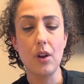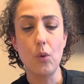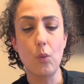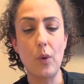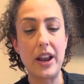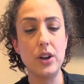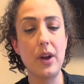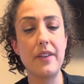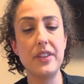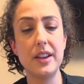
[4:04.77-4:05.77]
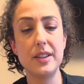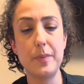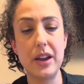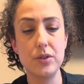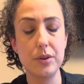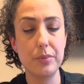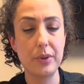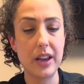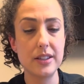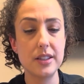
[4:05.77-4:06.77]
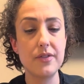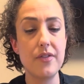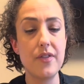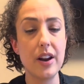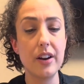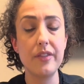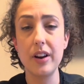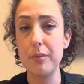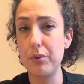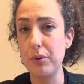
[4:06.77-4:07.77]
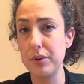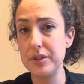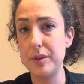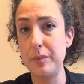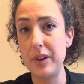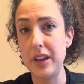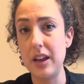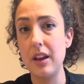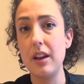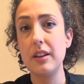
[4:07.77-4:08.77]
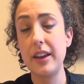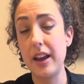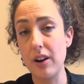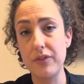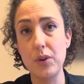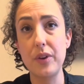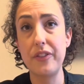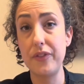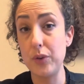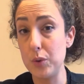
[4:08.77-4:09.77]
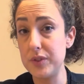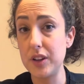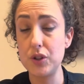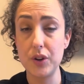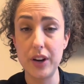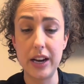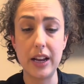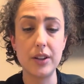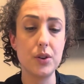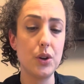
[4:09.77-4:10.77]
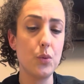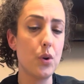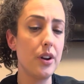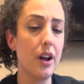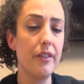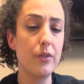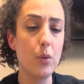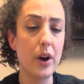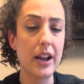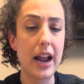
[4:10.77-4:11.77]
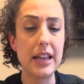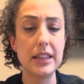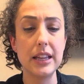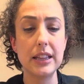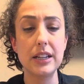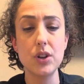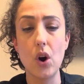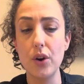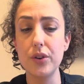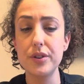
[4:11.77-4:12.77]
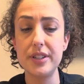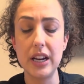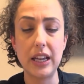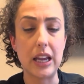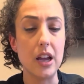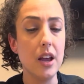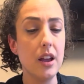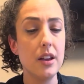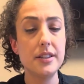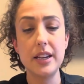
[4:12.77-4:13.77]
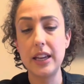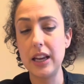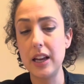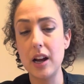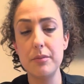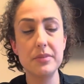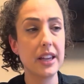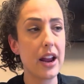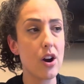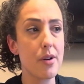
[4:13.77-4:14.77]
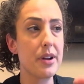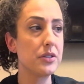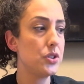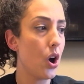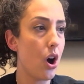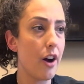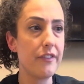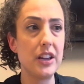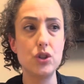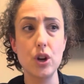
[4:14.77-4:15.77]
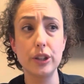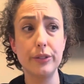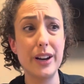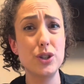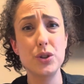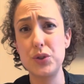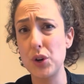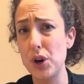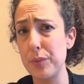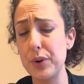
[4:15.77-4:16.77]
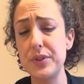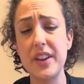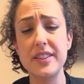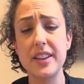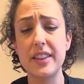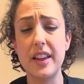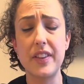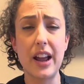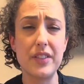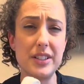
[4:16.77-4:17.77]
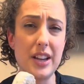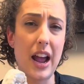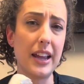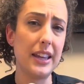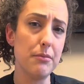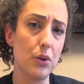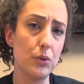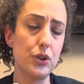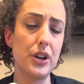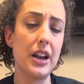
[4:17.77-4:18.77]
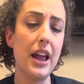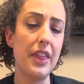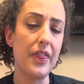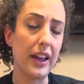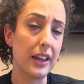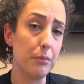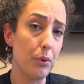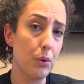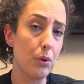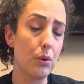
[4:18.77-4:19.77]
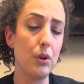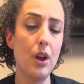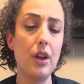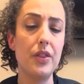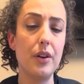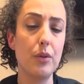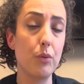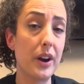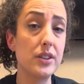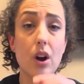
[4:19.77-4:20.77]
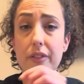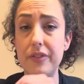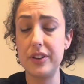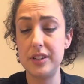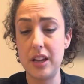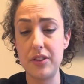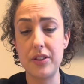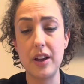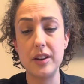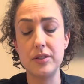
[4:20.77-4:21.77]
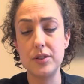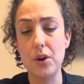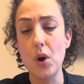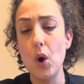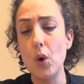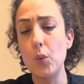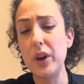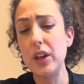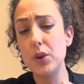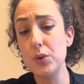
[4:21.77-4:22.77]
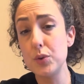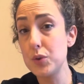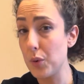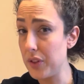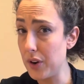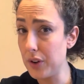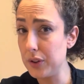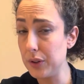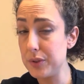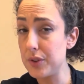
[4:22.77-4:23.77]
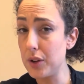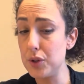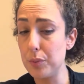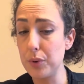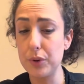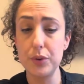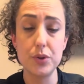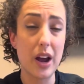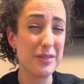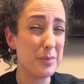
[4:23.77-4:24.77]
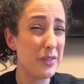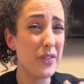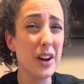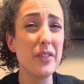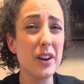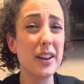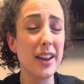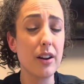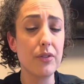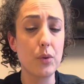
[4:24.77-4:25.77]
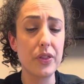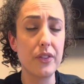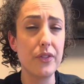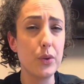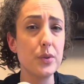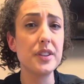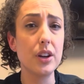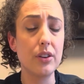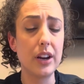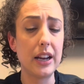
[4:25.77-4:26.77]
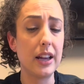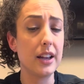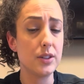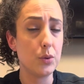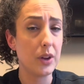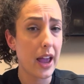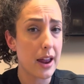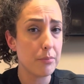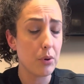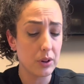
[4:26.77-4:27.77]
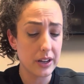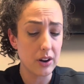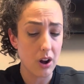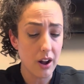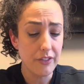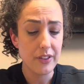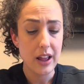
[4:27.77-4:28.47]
When you have the expander in place, it's very, very important to be careful with foods that you're eating. So you want to avoid anything that's hard or sticky. Sticky gums, caramels, toffees, Jolly Ranchers, Starburst, things like that that have a tacky motion that can pull the rings off the teeth. And so we use orthodontic glue. It's not super glue, so you have to be very, very careful with the foods that you're eating, because you can pull it off